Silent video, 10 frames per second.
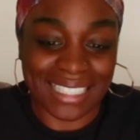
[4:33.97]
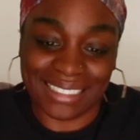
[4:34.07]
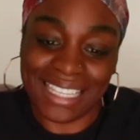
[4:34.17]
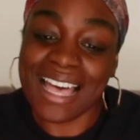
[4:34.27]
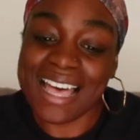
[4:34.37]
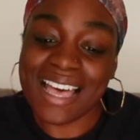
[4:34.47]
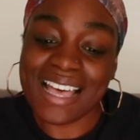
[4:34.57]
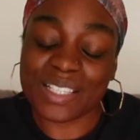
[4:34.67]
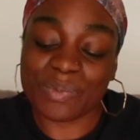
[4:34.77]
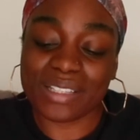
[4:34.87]

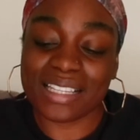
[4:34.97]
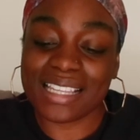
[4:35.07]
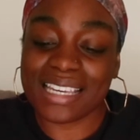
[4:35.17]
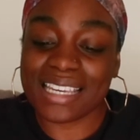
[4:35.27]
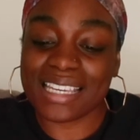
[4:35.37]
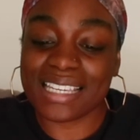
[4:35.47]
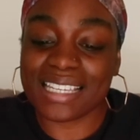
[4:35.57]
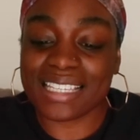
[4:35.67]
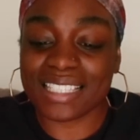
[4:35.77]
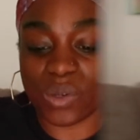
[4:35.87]
Yes,
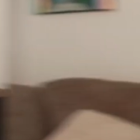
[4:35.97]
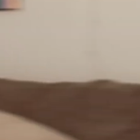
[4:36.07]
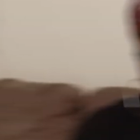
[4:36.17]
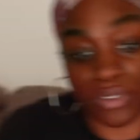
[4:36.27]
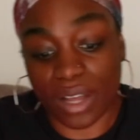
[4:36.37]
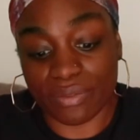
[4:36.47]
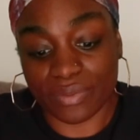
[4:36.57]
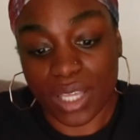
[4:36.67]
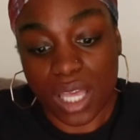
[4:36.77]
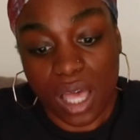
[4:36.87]
please. Question number 5.
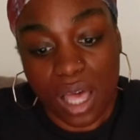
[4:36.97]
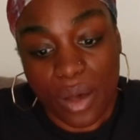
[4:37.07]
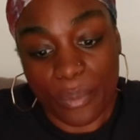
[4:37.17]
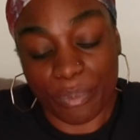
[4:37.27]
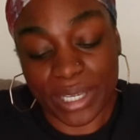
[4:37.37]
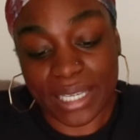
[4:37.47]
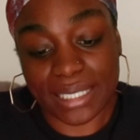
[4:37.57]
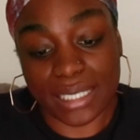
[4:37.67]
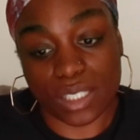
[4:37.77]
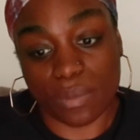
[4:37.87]

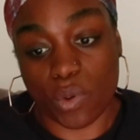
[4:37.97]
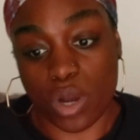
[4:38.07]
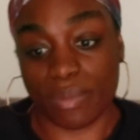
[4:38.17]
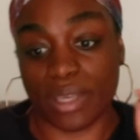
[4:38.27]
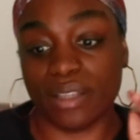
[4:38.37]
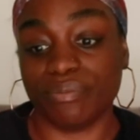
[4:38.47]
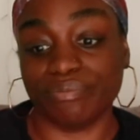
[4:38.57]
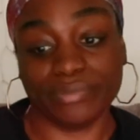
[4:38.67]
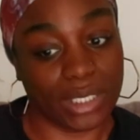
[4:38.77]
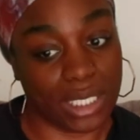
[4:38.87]
Biggest disappointment.
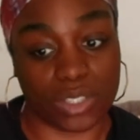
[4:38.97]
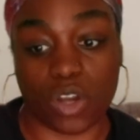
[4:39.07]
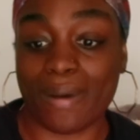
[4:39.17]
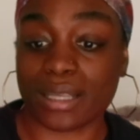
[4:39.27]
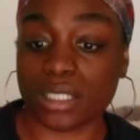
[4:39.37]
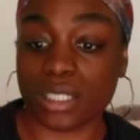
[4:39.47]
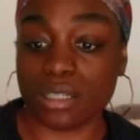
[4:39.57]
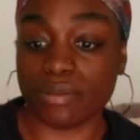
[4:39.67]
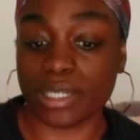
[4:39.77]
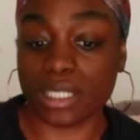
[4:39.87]
Let's go back to
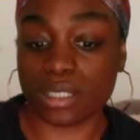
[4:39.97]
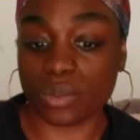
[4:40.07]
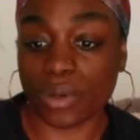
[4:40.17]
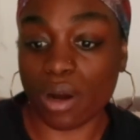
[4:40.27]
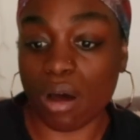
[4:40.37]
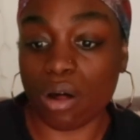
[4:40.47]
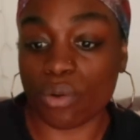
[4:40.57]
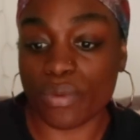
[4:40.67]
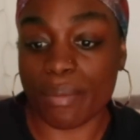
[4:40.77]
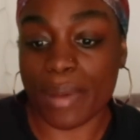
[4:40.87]
Goodreads. We are all
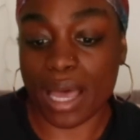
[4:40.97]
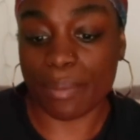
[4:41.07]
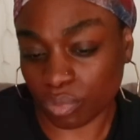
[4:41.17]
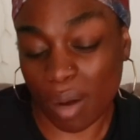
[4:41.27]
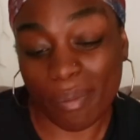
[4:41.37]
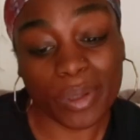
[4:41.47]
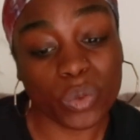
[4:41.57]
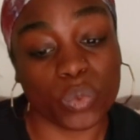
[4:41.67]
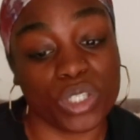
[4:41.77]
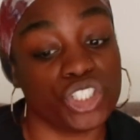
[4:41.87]
over the map. Probably
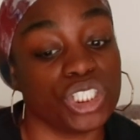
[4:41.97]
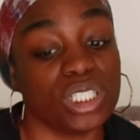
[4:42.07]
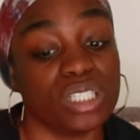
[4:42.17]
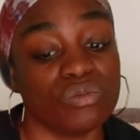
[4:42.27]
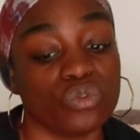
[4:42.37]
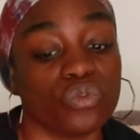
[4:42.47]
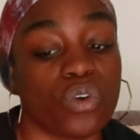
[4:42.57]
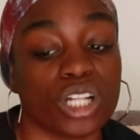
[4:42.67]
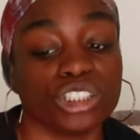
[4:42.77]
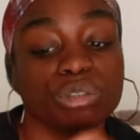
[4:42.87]
Witchy
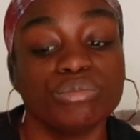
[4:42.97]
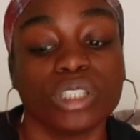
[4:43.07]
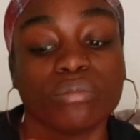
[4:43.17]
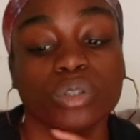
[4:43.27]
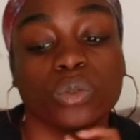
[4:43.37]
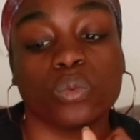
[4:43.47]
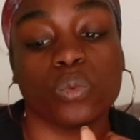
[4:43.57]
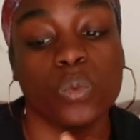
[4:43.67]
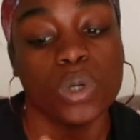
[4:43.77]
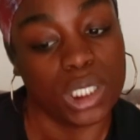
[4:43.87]
volume number
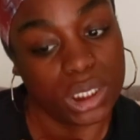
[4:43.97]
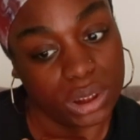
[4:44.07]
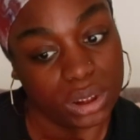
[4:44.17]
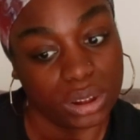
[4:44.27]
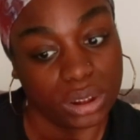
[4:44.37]
1.